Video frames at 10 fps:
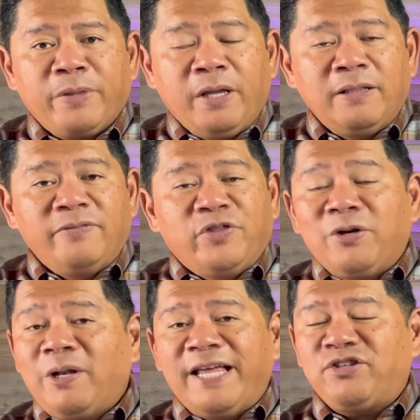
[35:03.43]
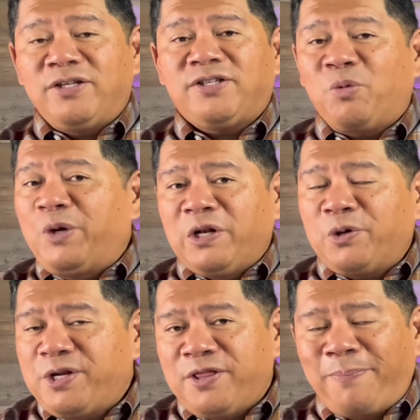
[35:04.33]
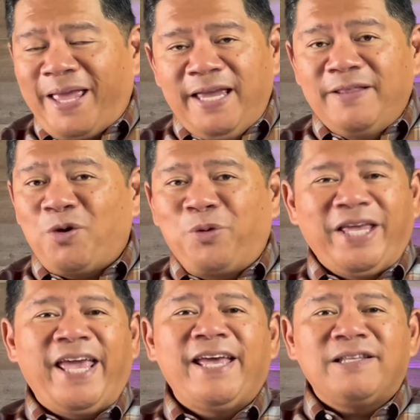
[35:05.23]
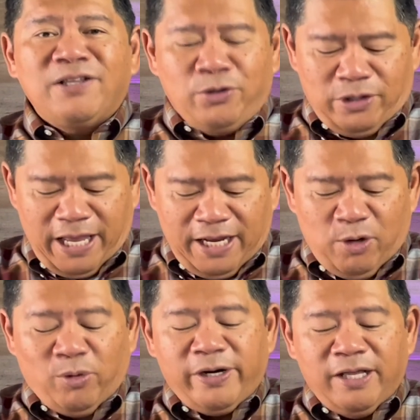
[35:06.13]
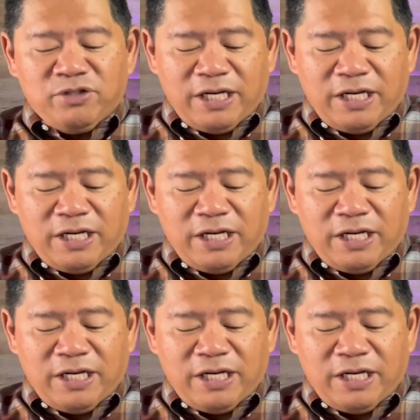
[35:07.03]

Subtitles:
There are lessons that we learn in the pain that we can't learn anywhere else.